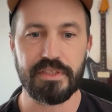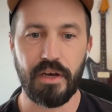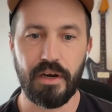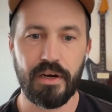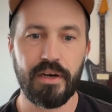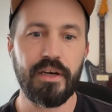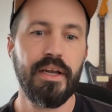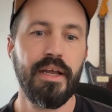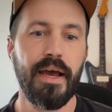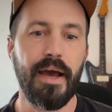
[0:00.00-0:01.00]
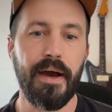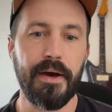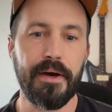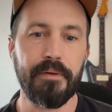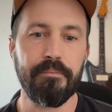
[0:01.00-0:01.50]
are,
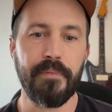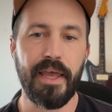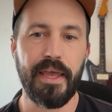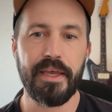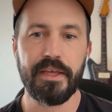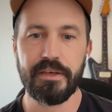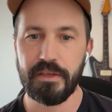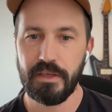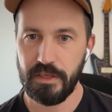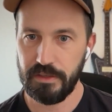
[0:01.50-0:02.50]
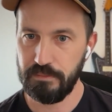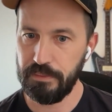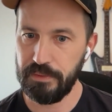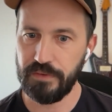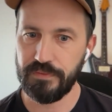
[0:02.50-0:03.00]
and
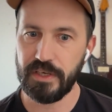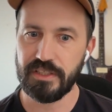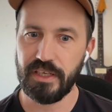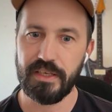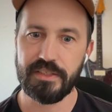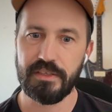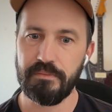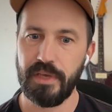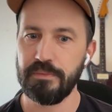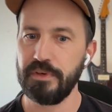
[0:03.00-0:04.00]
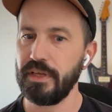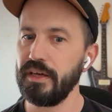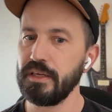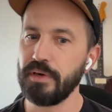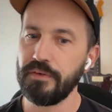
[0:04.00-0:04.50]
maybe differentiate, is it Mand
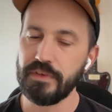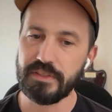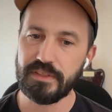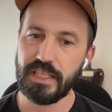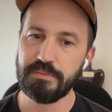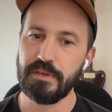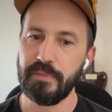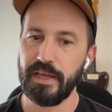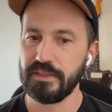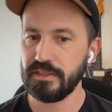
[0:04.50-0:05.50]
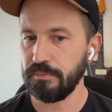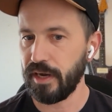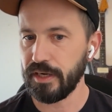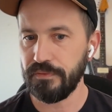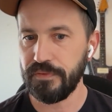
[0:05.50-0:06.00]
Modality Preference Assessment, Mand
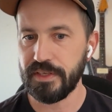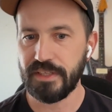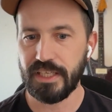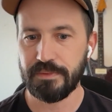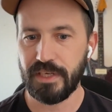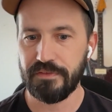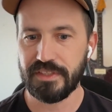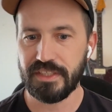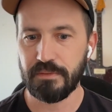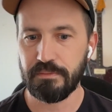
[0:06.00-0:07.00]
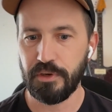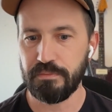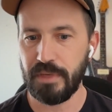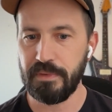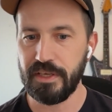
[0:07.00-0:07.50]
Topography Assessment? I've seen them both,
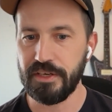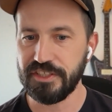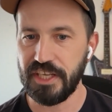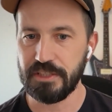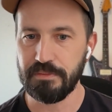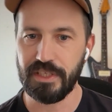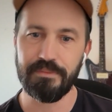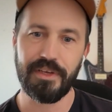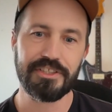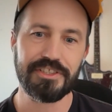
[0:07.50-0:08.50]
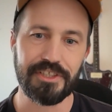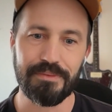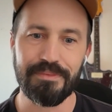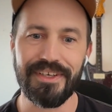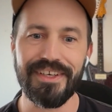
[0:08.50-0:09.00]
maybe interchangeably, I'm not
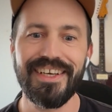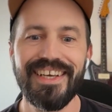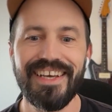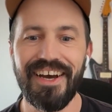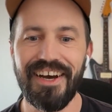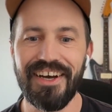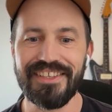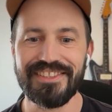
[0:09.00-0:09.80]
sure. But so